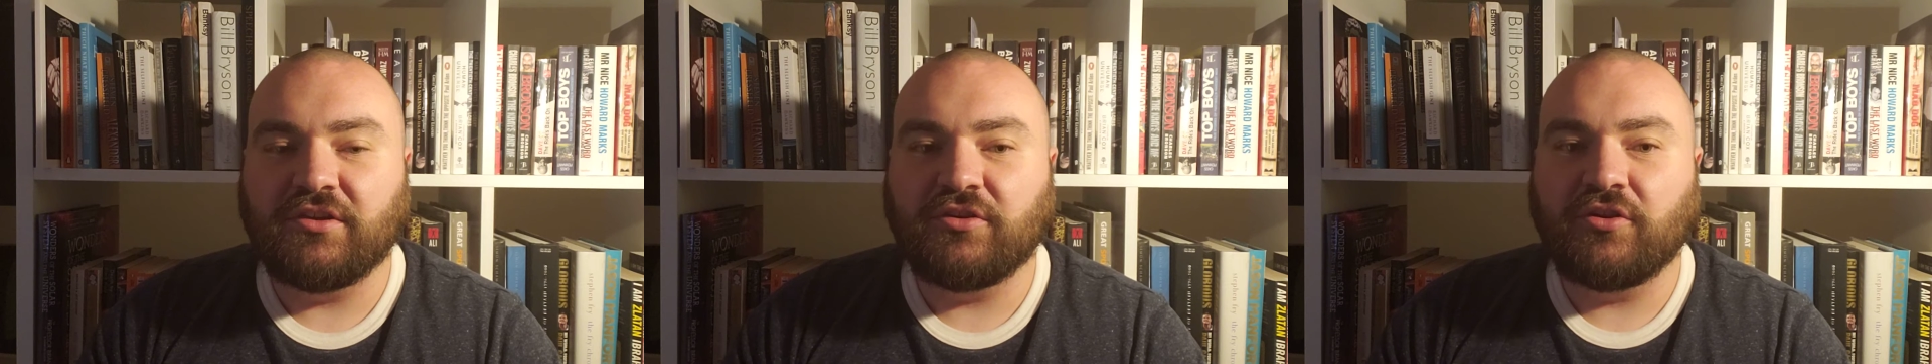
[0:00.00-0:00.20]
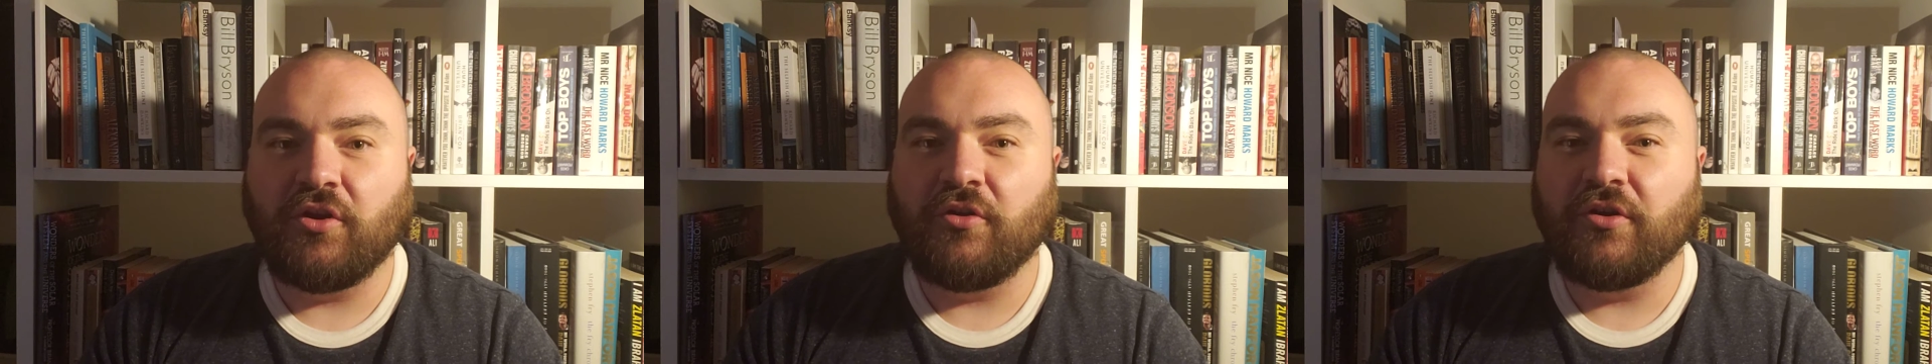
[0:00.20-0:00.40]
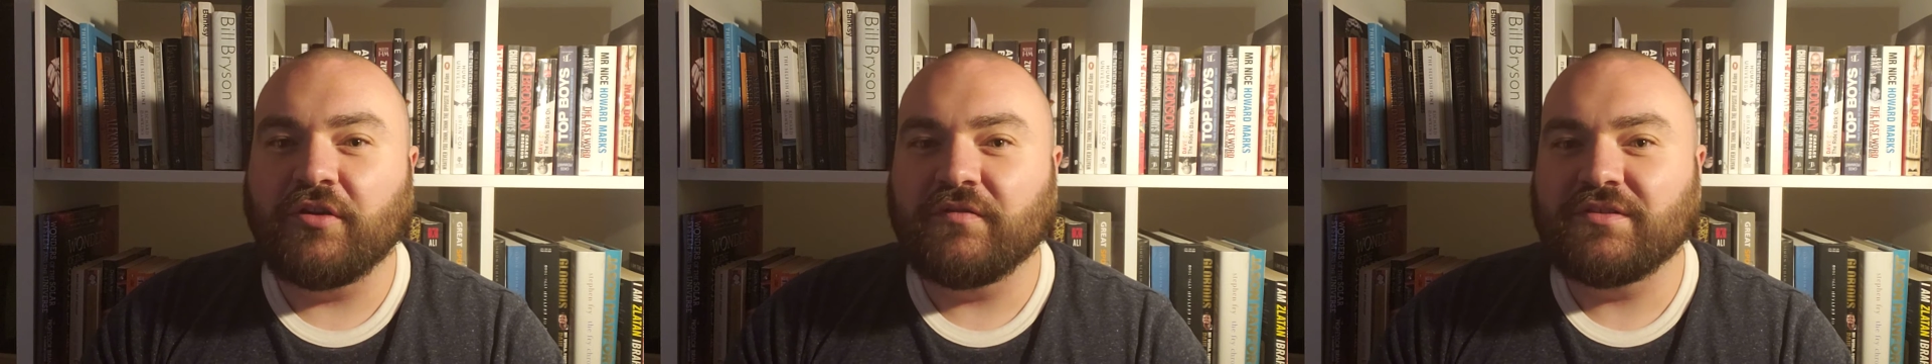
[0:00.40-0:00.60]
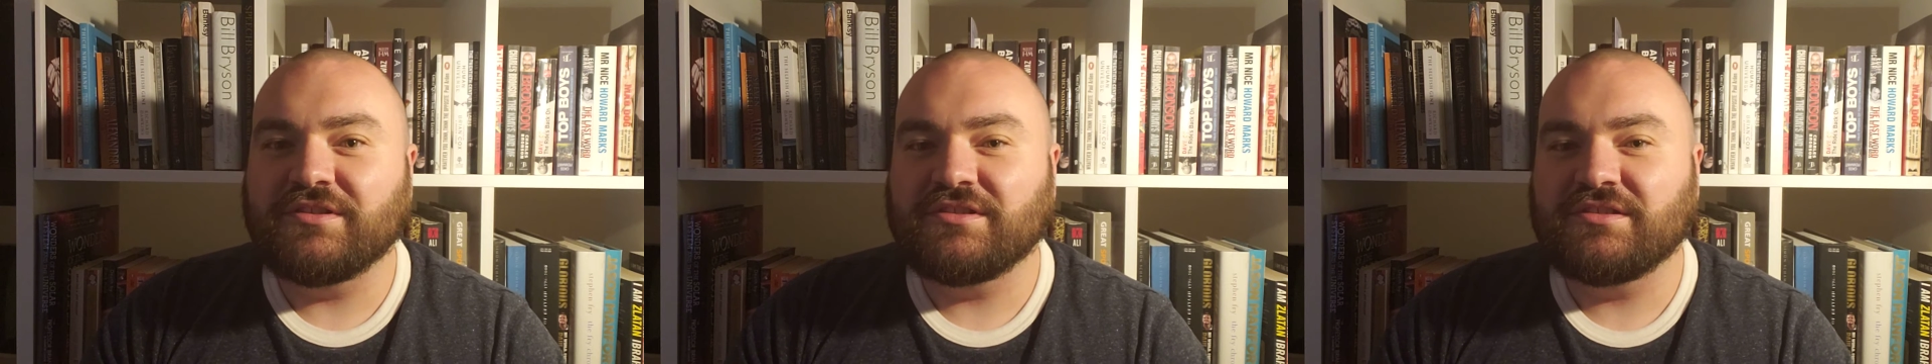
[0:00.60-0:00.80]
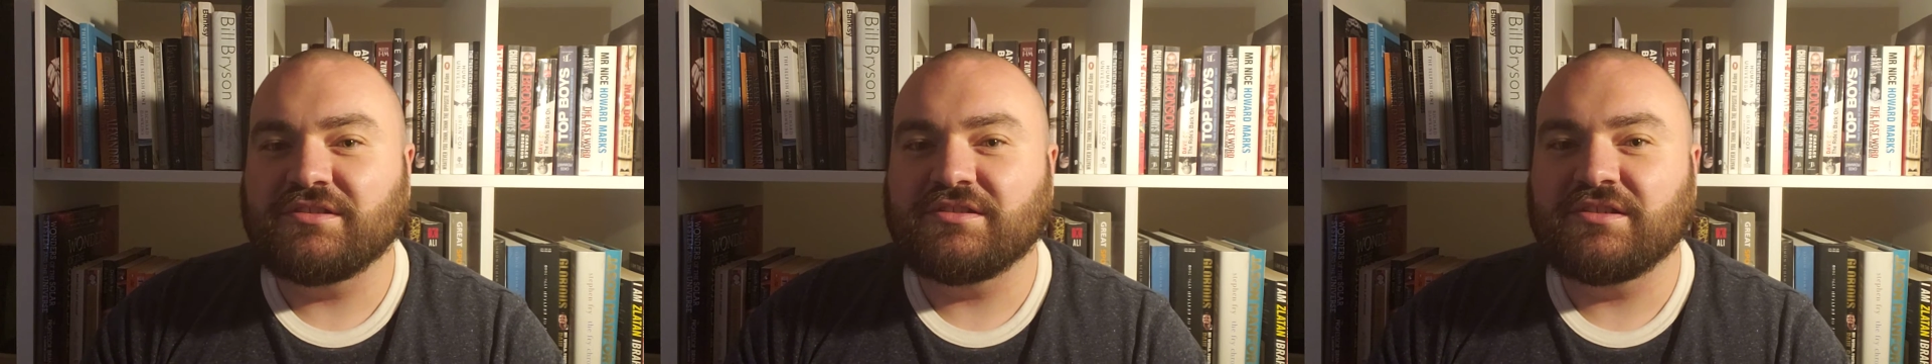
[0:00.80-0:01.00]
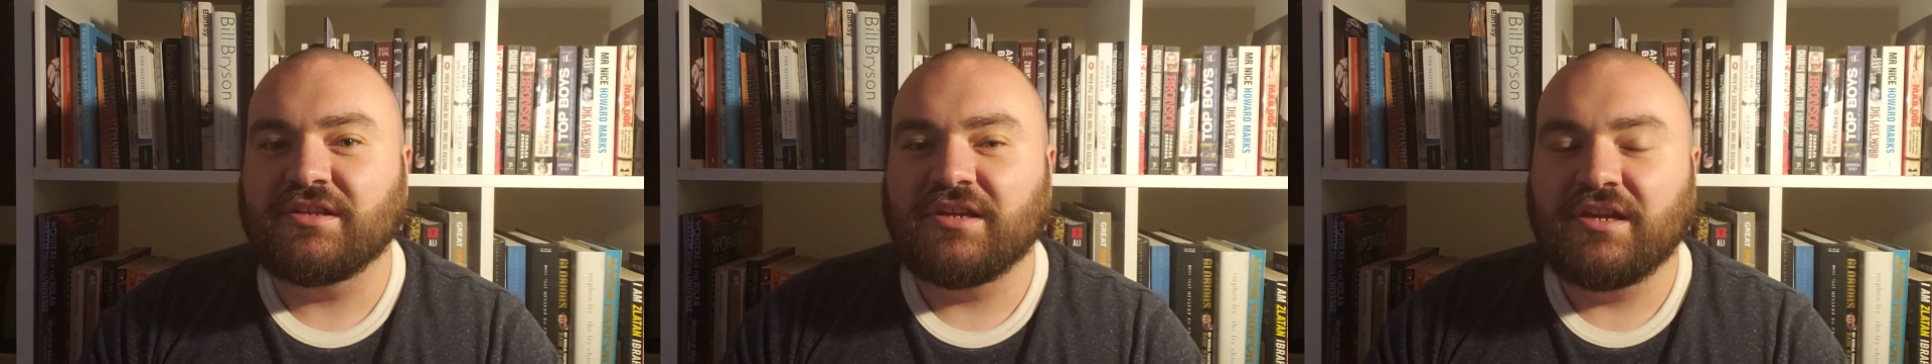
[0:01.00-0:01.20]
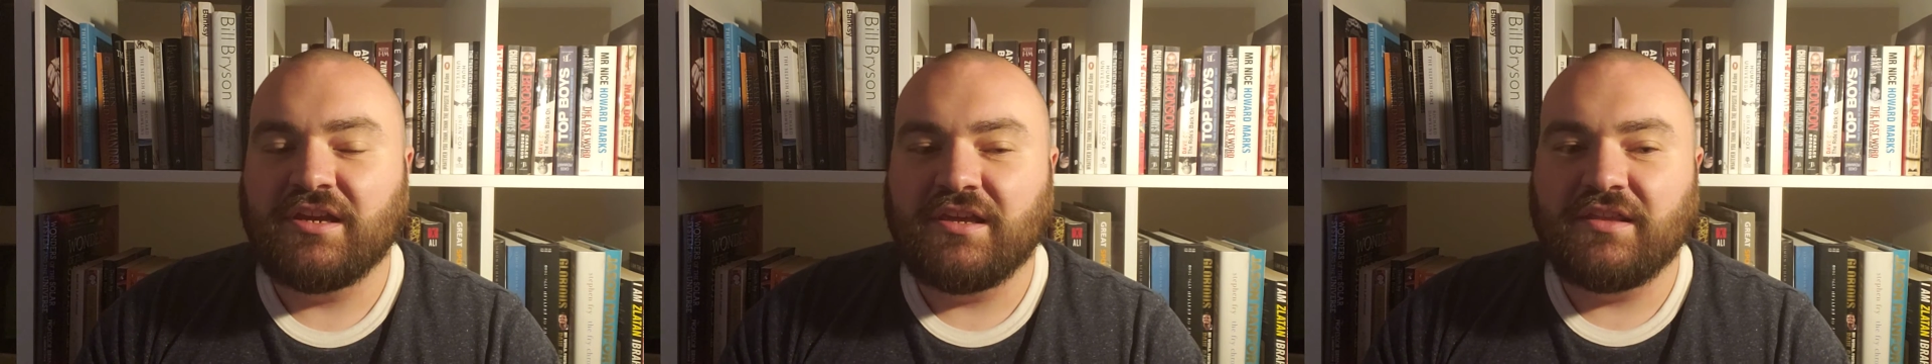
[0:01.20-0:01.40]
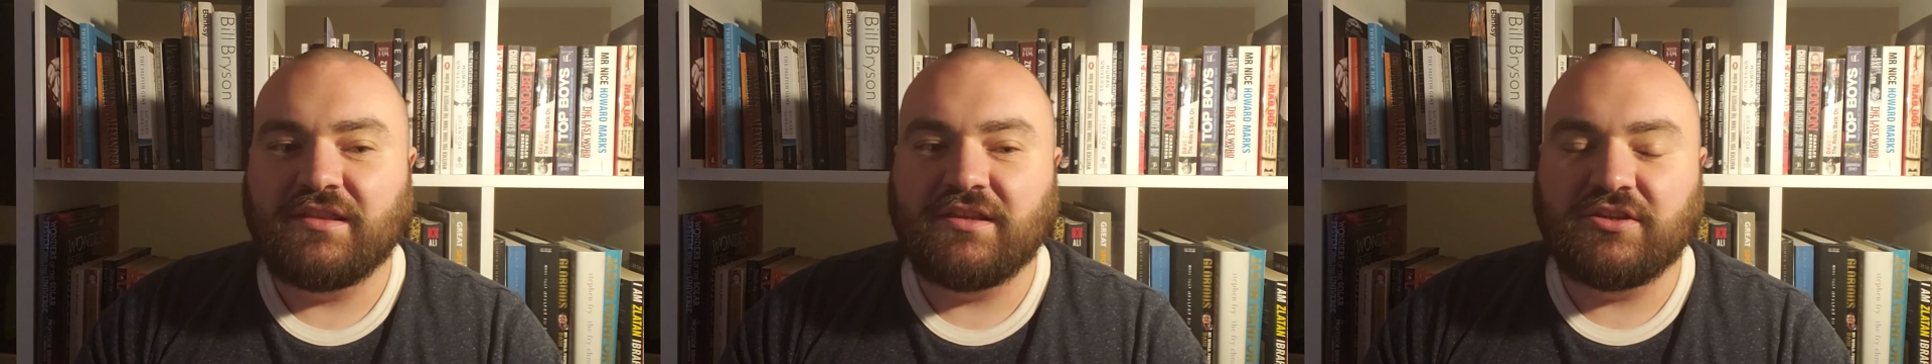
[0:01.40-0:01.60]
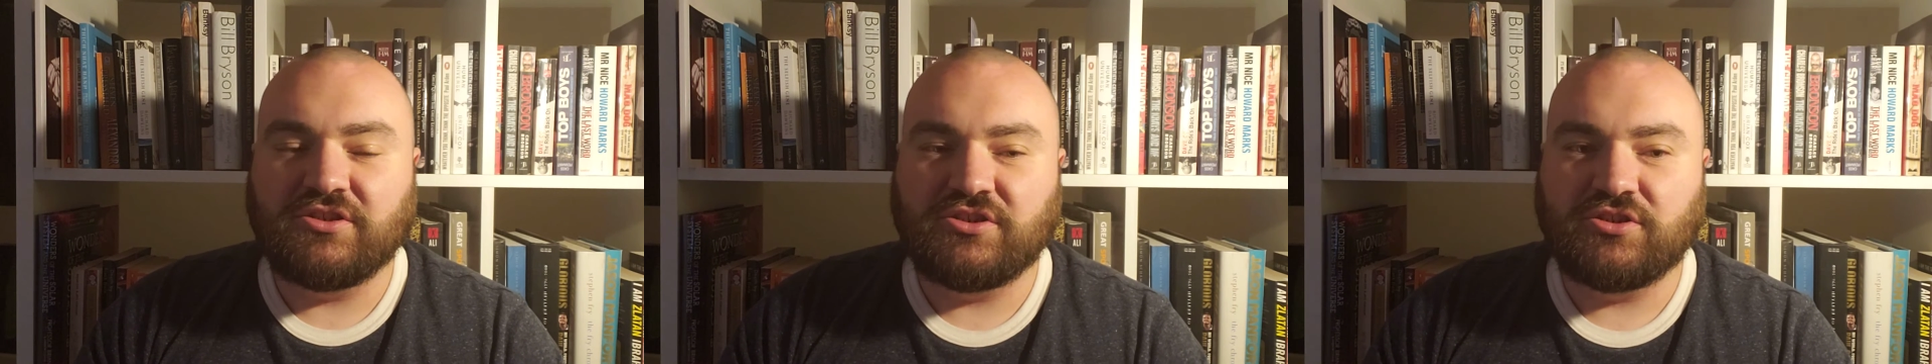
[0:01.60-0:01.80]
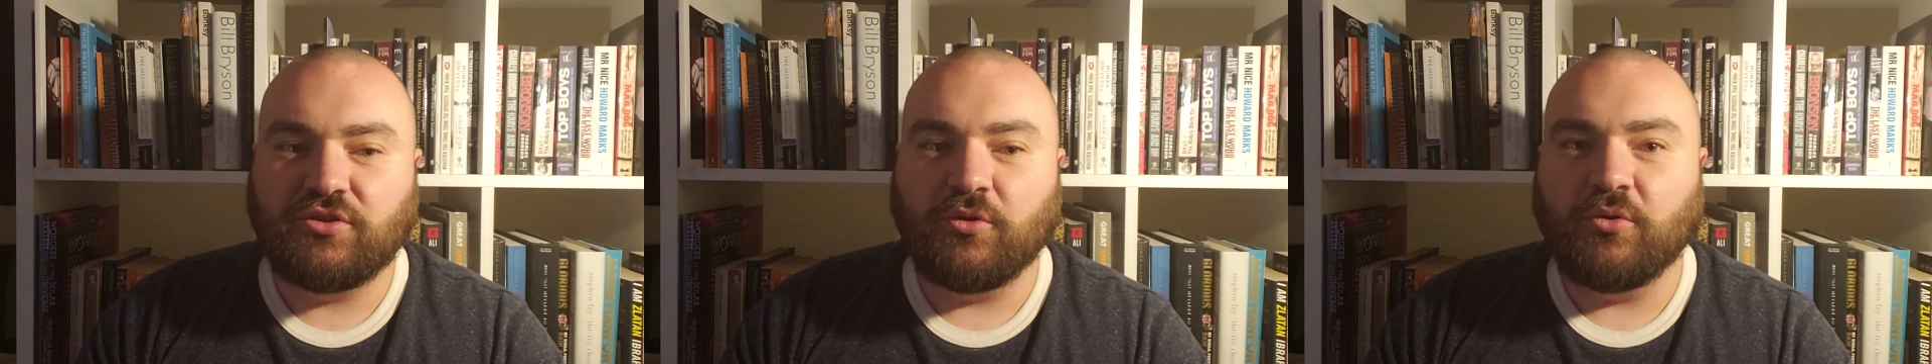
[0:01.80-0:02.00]
dive into
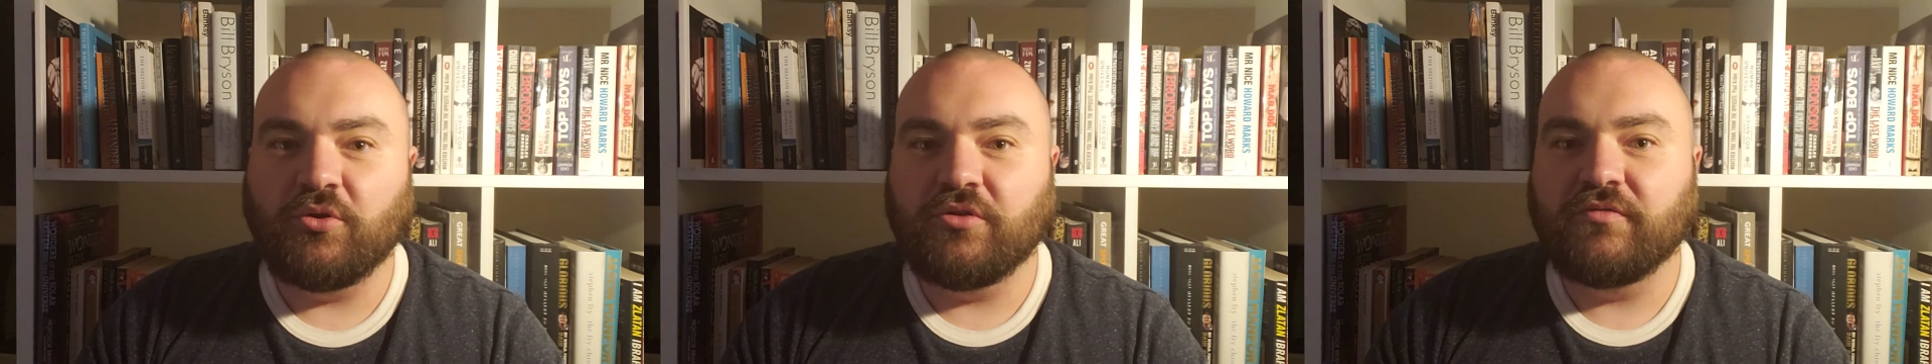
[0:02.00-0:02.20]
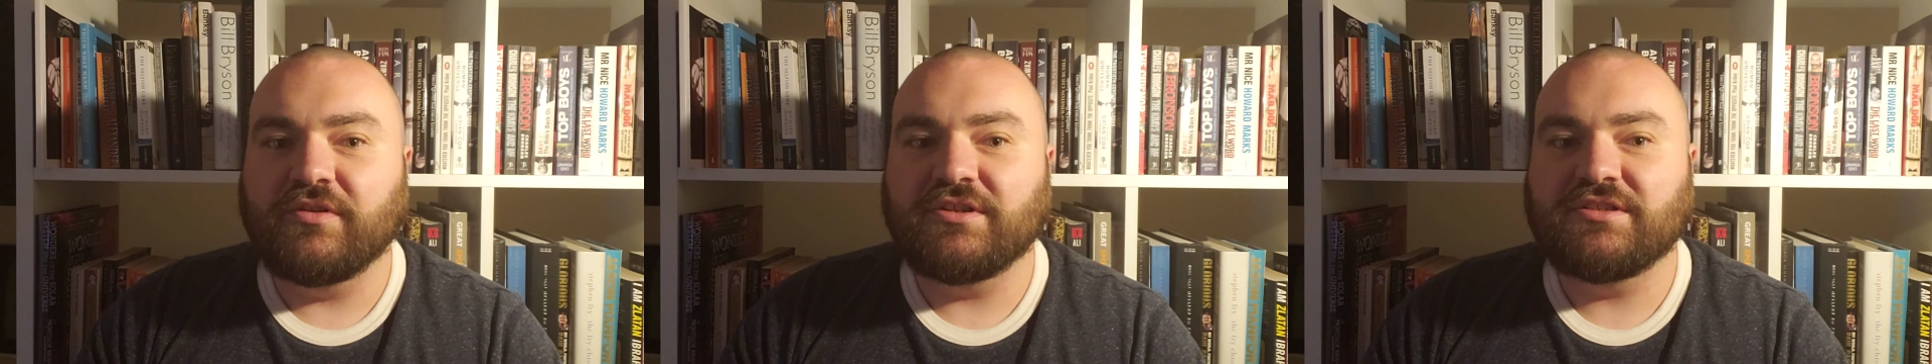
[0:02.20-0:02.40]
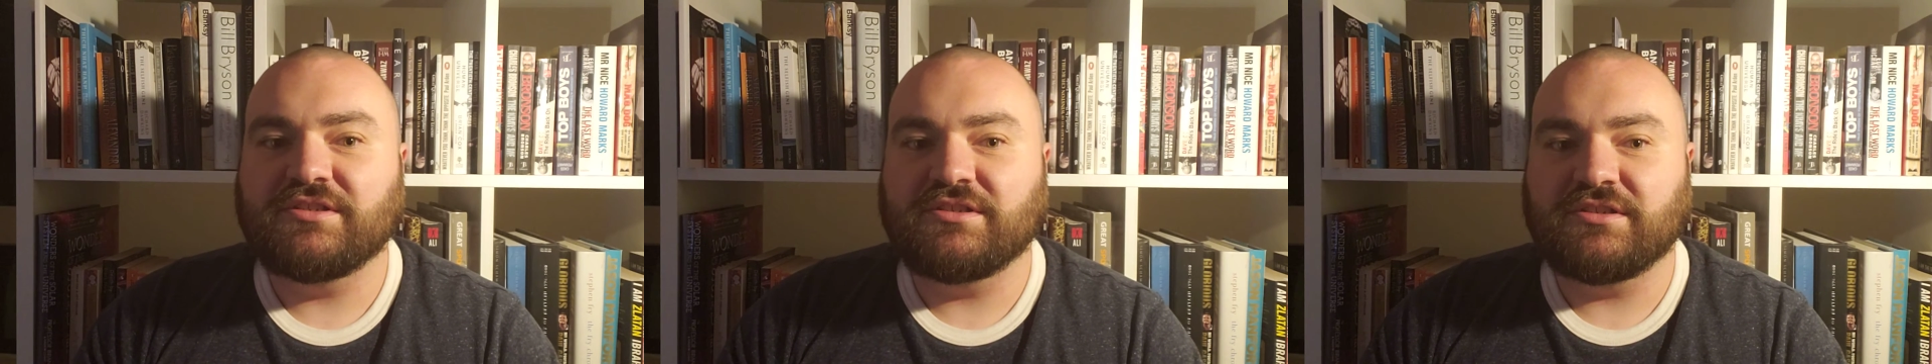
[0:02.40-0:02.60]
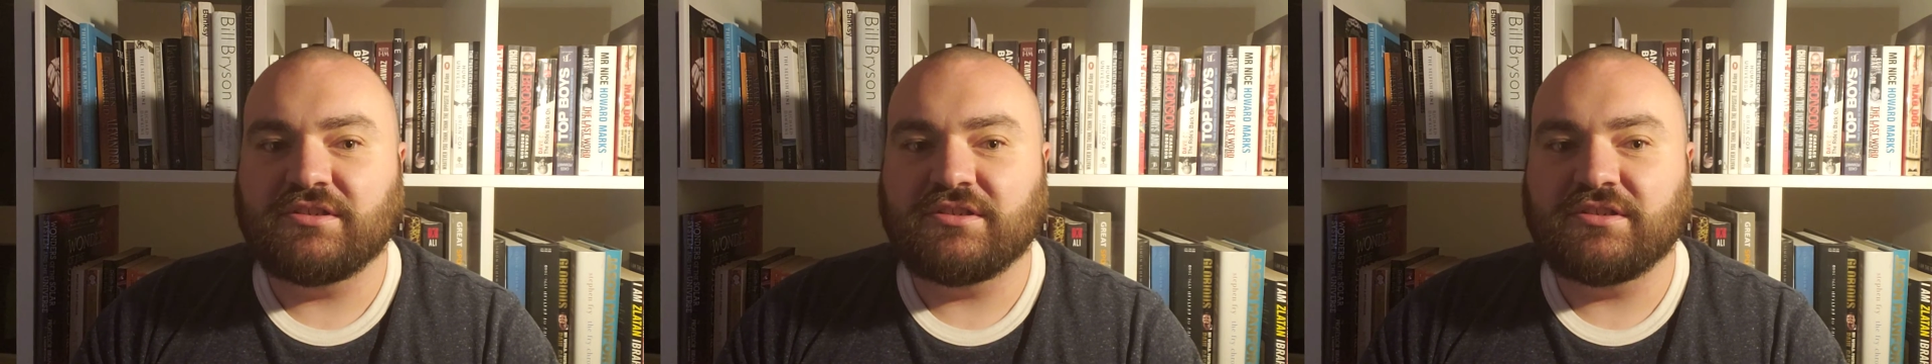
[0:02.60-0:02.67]
these stories.